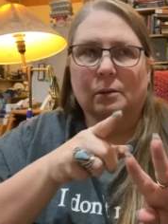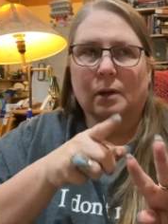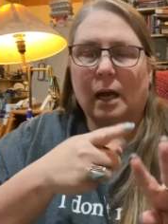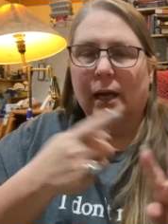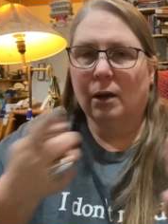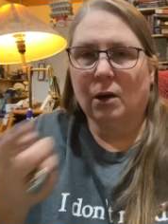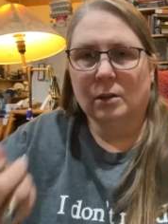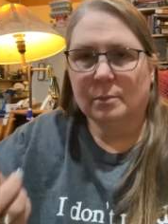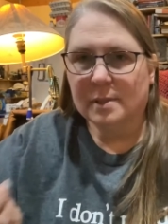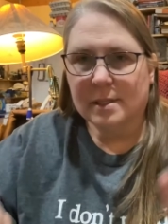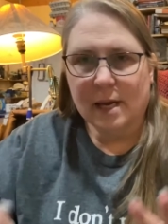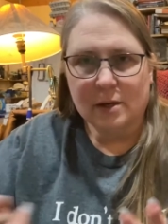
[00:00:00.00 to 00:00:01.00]
I call them
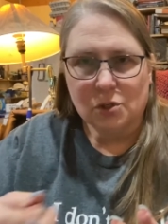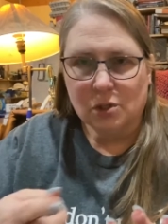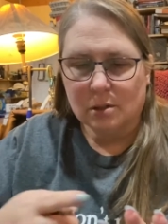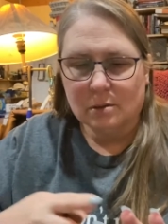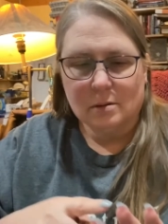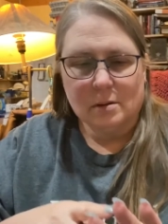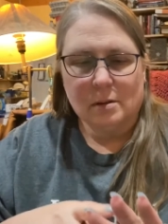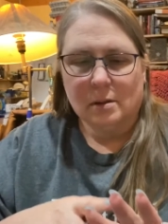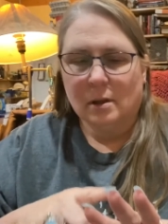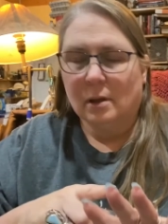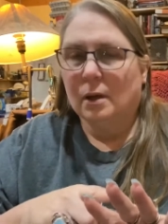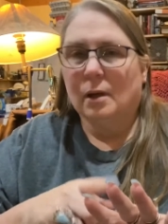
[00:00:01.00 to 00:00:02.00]
sessions,
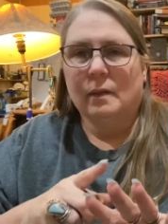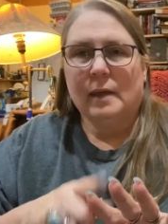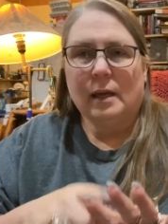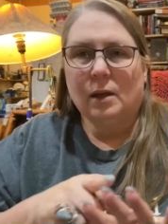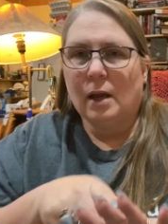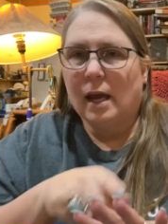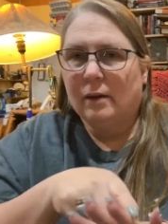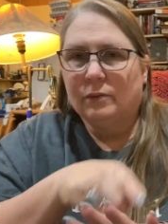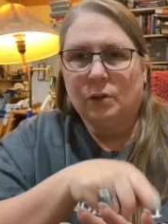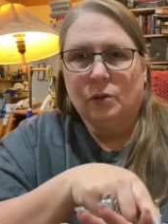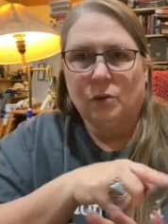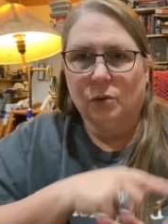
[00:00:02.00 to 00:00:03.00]
that you have
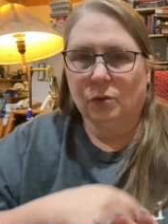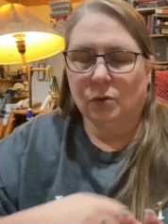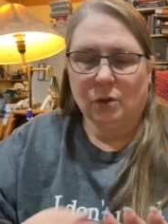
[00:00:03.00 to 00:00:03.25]
to do.